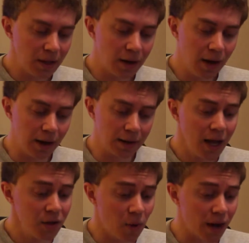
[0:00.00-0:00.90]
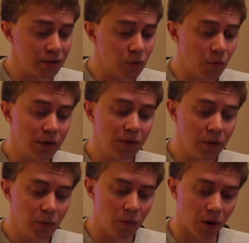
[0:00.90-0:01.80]
Likewise, when
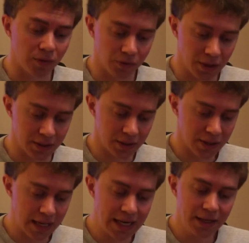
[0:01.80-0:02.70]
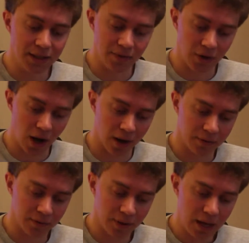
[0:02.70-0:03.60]
liquid water freezes, heat is given
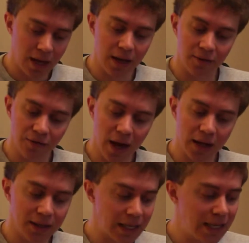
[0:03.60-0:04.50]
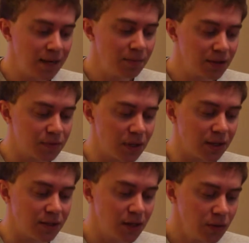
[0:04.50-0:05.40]
off. In fact, heat must be
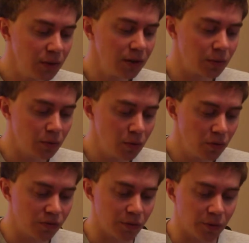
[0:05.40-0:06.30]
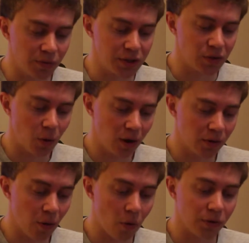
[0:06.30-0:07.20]
continually removed from the freezing
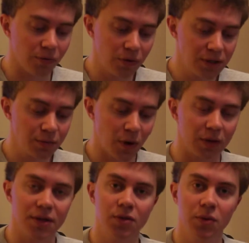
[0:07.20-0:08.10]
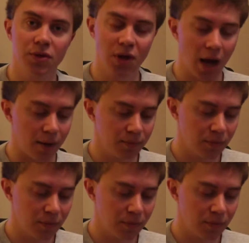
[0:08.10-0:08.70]
water or the freezing process will stop.